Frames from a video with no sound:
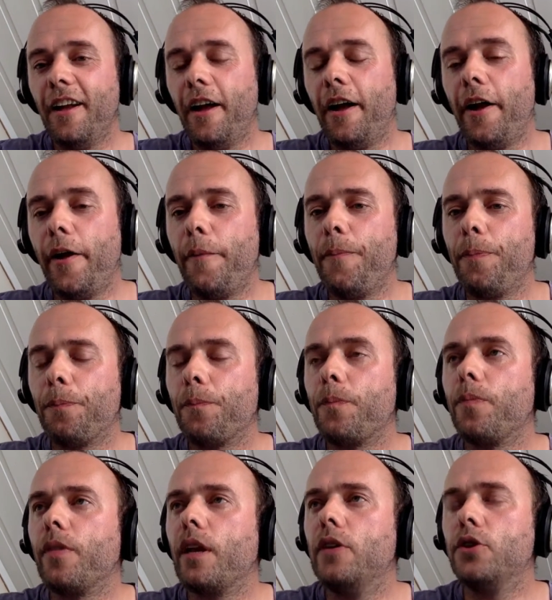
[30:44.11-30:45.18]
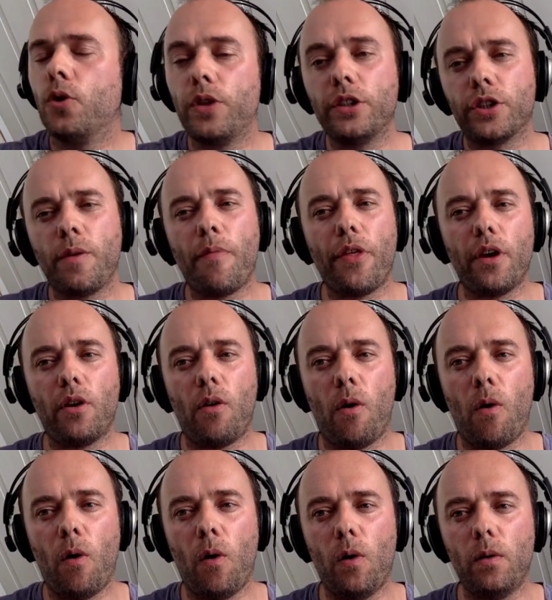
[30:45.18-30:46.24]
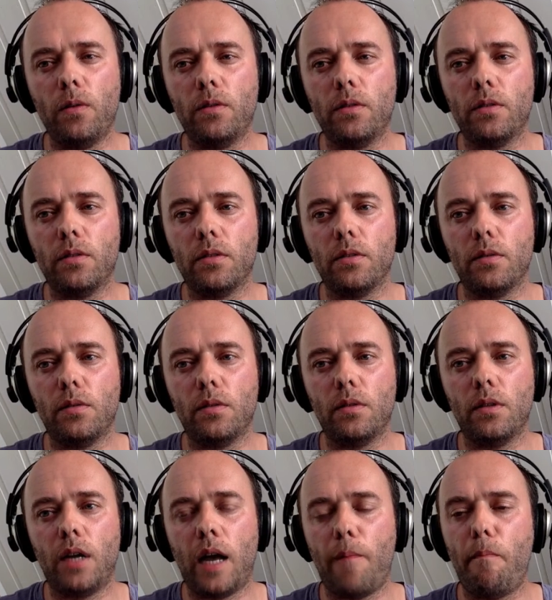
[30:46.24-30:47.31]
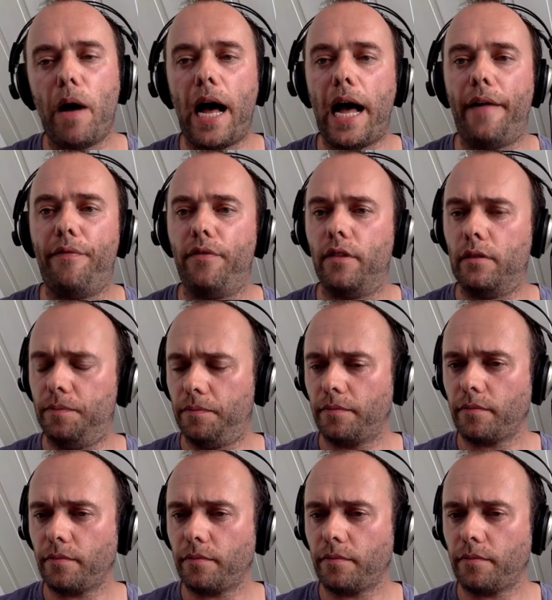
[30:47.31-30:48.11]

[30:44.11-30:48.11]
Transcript: Um, so there's something called a ban.